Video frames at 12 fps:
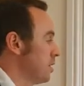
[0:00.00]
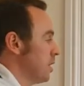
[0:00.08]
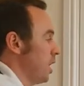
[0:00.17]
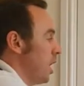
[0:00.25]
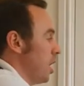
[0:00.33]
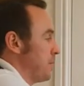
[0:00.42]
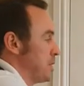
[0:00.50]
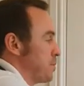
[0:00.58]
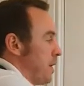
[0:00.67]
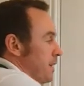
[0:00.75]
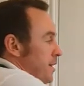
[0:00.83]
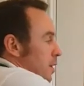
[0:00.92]

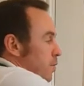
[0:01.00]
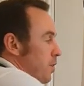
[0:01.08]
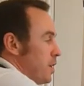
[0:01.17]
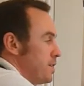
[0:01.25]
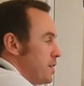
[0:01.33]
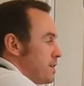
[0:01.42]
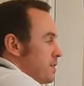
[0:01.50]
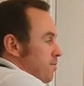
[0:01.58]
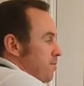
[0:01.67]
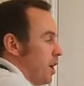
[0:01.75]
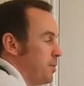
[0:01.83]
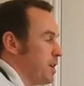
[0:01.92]
Expanded noun phrases.
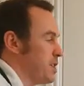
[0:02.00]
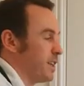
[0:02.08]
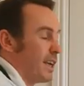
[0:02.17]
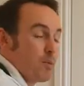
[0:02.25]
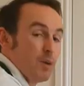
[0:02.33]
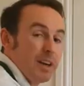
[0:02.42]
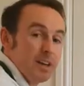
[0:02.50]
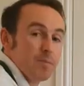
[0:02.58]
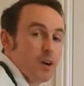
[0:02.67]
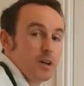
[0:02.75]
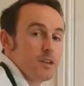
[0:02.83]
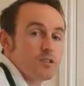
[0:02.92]
I managed to get one in
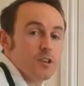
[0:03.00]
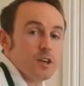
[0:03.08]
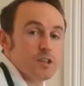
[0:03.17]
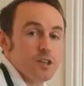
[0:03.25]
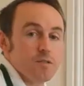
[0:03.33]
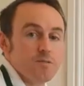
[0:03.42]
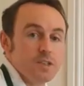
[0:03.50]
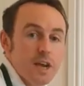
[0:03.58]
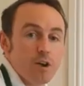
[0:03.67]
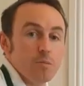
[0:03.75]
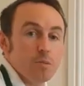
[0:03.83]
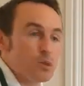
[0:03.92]
my introduction.
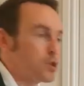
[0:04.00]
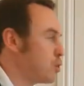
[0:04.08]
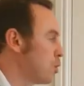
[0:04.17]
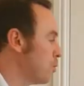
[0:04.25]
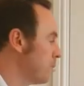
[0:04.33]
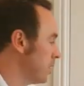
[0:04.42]
Terrible storm.